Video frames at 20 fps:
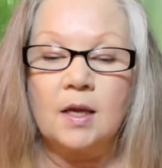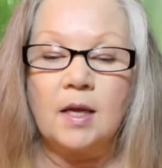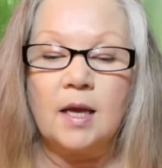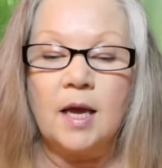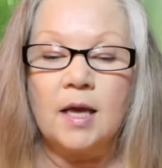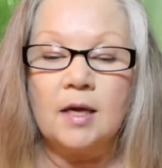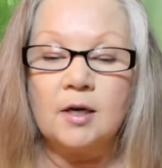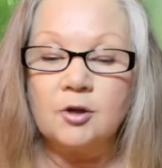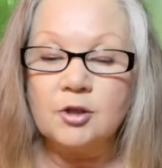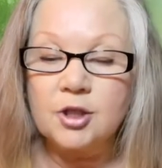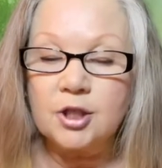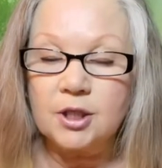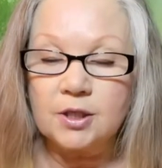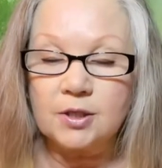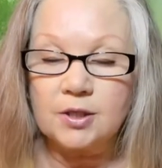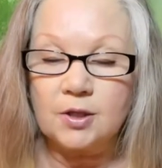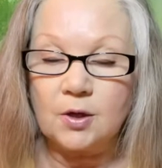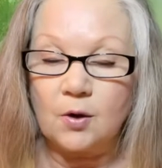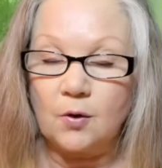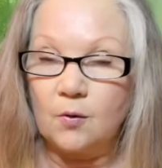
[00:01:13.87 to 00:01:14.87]
energy
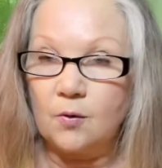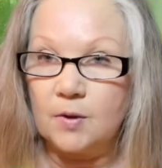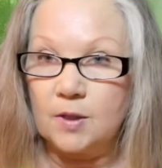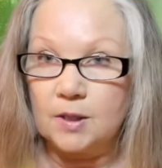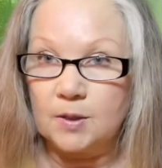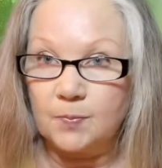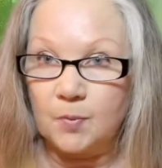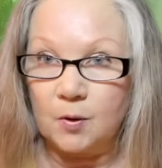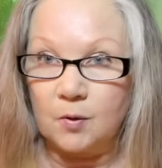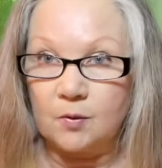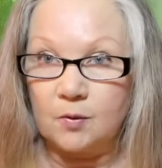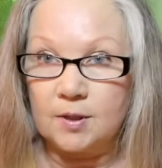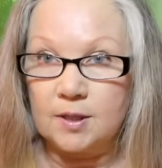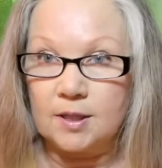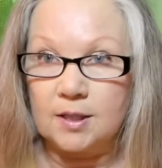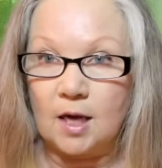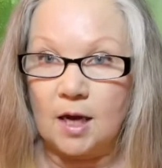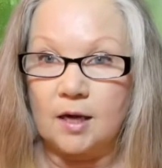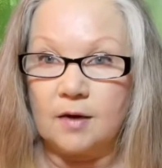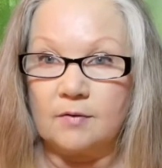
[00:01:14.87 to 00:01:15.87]
is always both
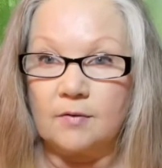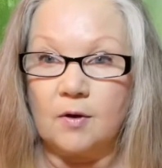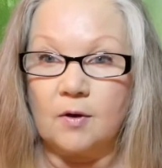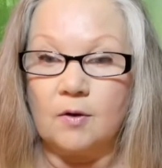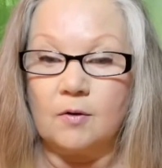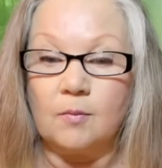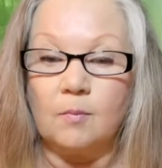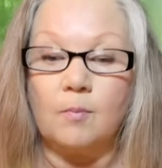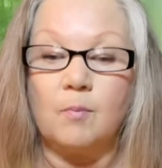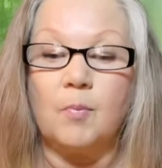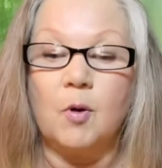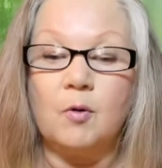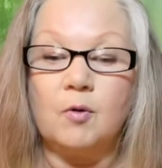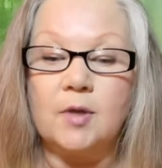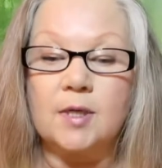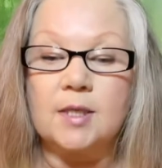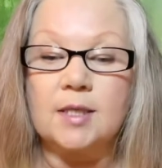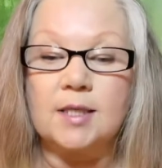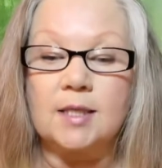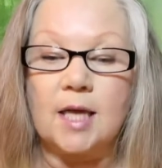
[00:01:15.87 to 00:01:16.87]
sides
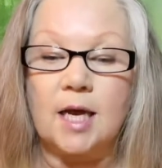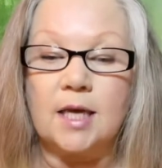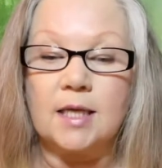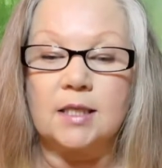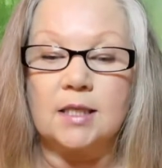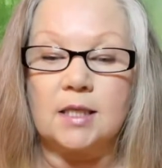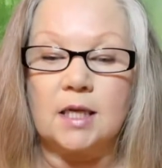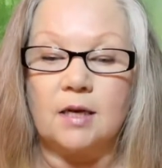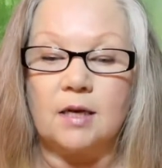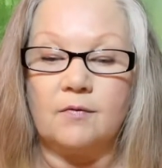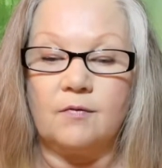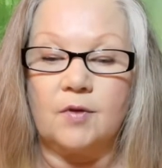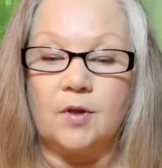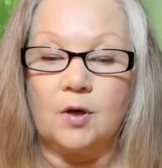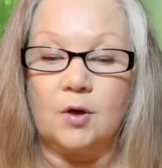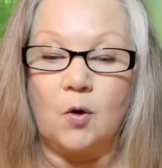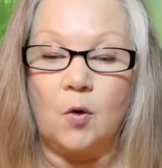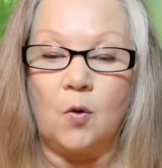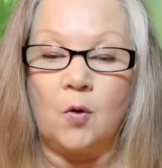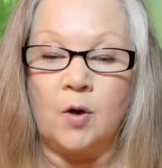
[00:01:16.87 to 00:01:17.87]
of
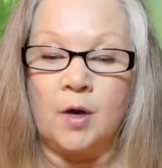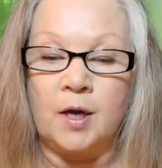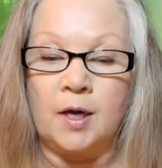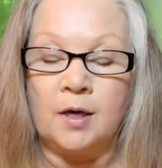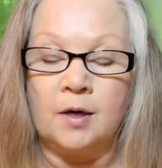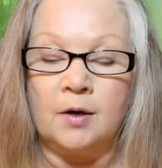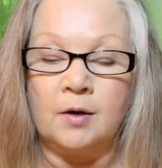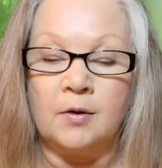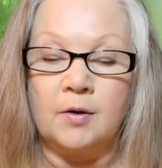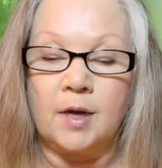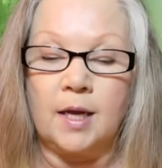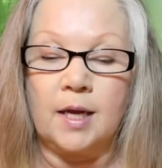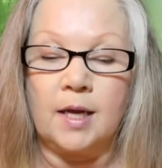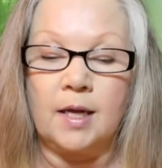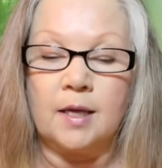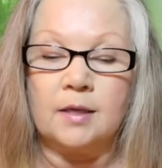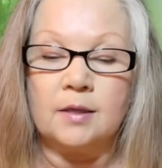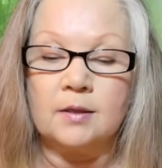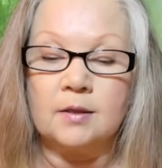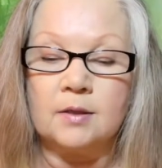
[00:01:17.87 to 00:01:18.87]
the coin,
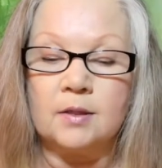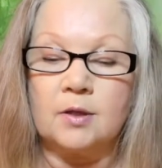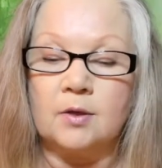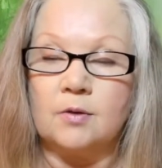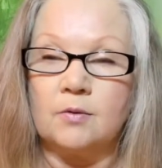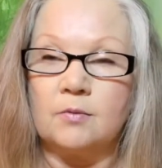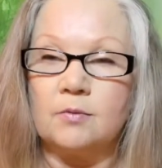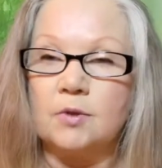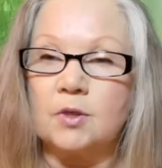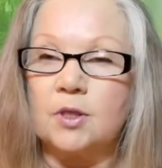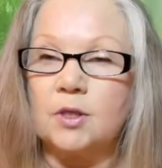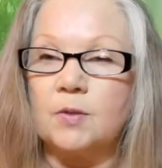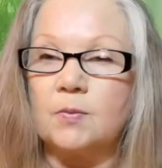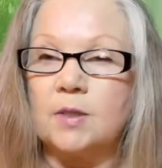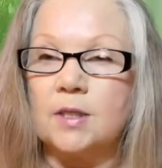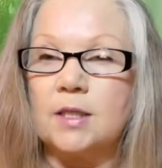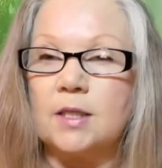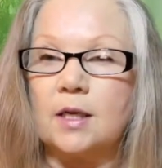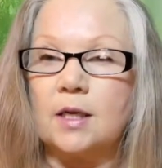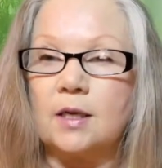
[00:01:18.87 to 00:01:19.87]
okay? So just
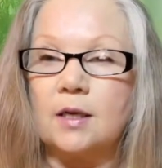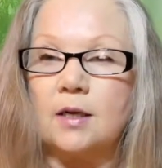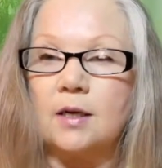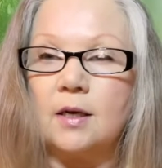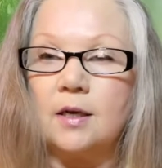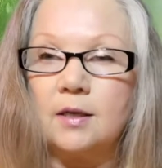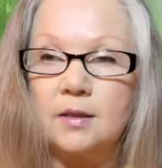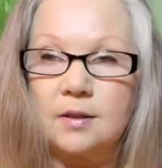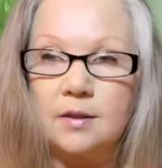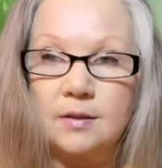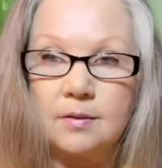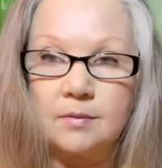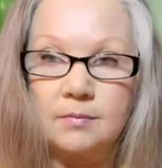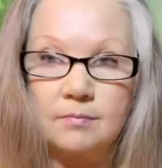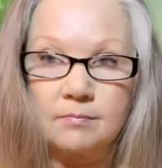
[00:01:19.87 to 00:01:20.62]
one second, guys.